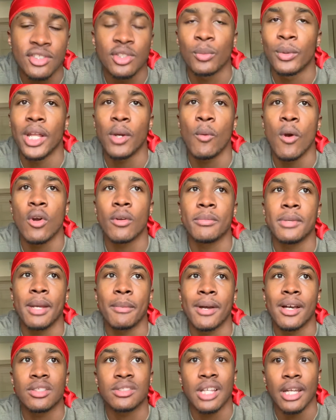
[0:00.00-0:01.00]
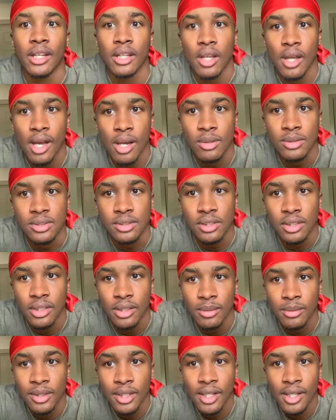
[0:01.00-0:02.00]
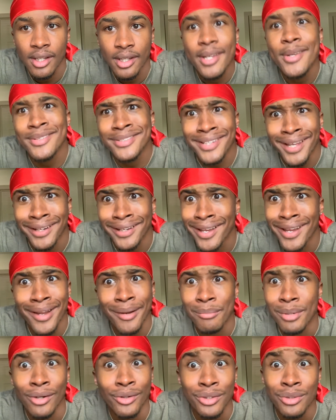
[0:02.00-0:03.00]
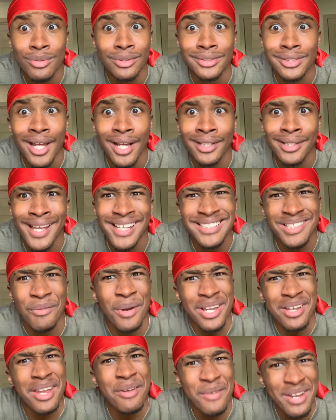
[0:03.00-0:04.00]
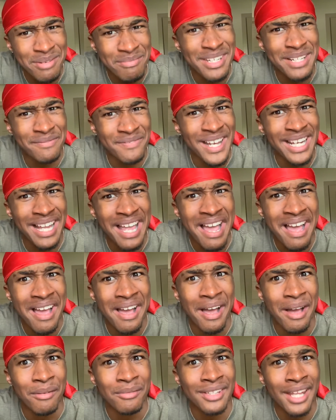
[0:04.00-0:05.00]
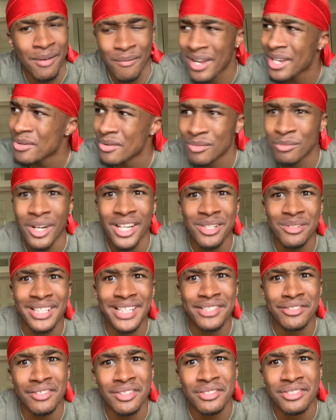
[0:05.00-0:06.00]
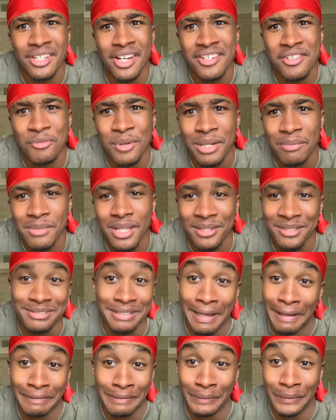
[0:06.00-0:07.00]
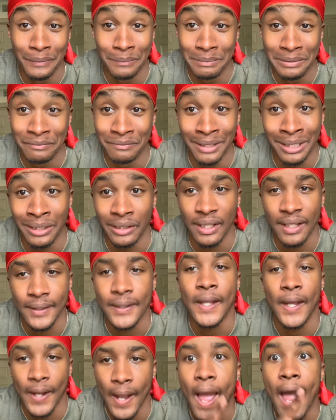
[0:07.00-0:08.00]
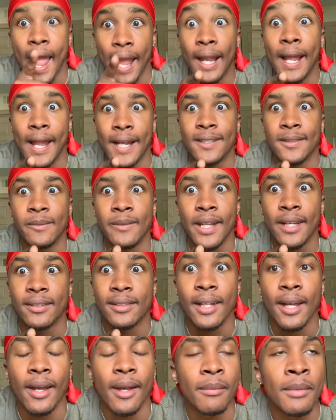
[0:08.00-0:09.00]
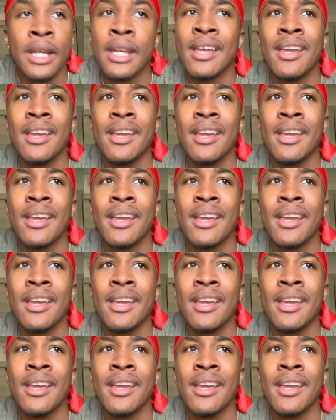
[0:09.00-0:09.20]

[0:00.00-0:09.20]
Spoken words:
So when they woke me up, I was like, yeah, I was asleep. He's like, yeah, bro, you was knocked out. I said, why you ain't wake me the fuck up? Like, why you let drill sergeant wake me? He's like, I thought it would be funny. I was like, I got you next time.